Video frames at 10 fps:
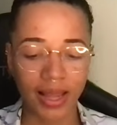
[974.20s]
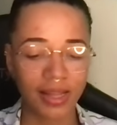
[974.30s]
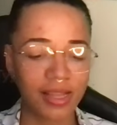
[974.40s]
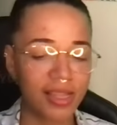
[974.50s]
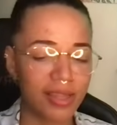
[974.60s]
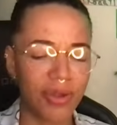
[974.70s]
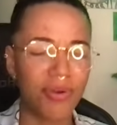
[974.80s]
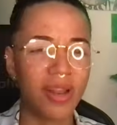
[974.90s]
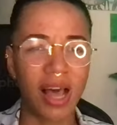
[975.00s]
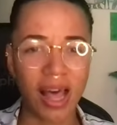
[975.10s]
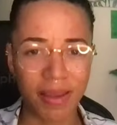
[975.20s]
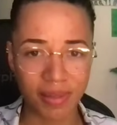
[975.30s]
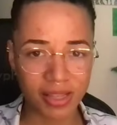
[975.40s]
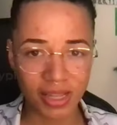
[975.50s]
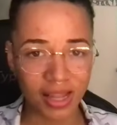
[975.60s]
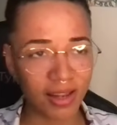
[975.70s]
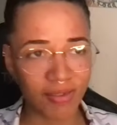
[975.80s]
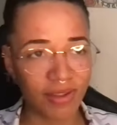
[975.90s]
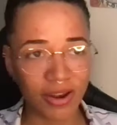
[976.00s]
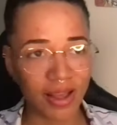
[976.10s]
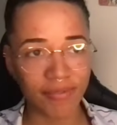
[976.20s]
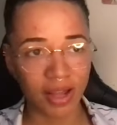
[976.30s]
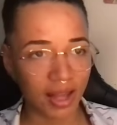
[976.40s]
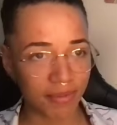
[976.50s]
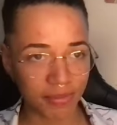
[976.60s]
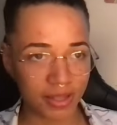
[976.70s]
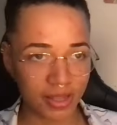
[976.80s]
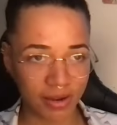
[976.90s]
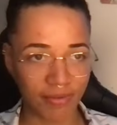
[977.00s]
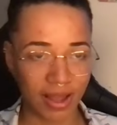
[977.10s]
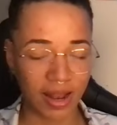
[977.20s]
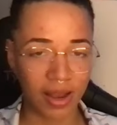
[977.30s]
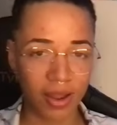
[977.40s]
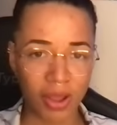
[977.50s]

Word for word: like this is no time this collective don't have time to be sitting around